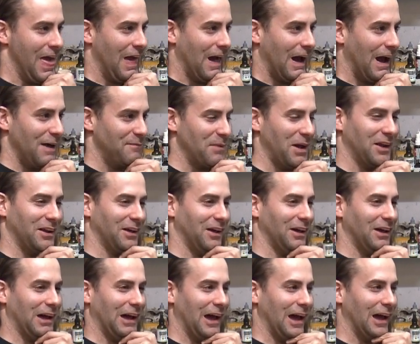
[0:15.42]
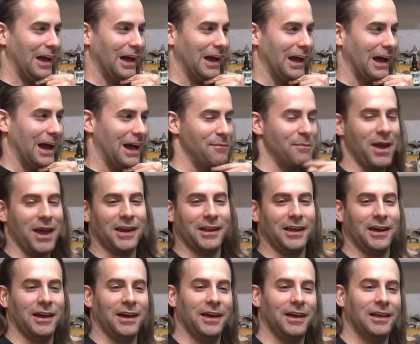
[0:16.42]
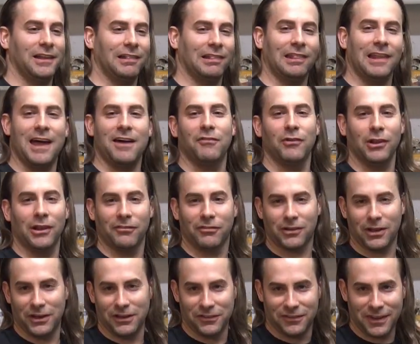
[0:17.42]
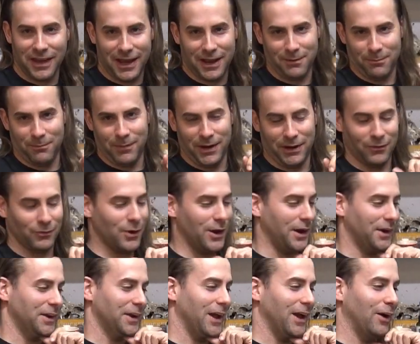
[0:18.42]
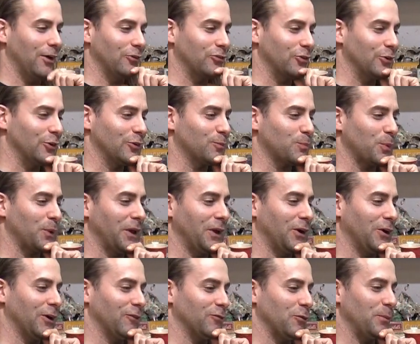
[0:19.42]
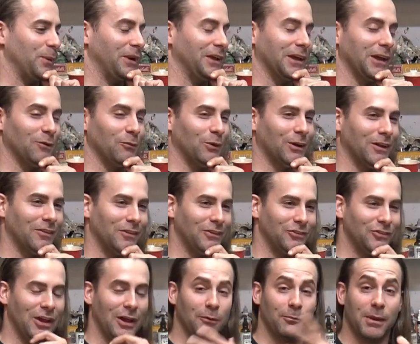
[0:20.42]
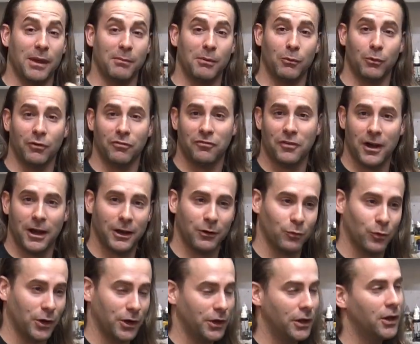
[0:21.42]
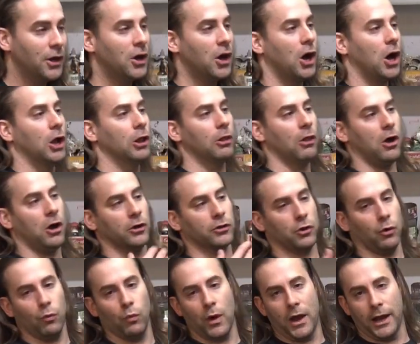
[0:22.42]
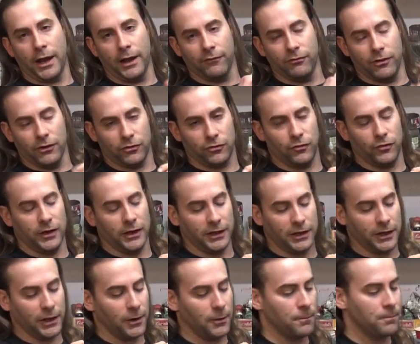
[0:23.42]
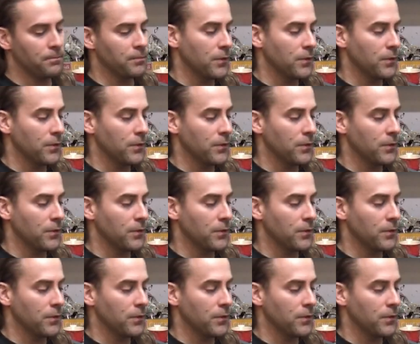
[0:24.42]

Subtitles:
I'm at a level of contentment right now, so it's pretty hard for me to get one of these out. Maybe we'll find one along the way of this video.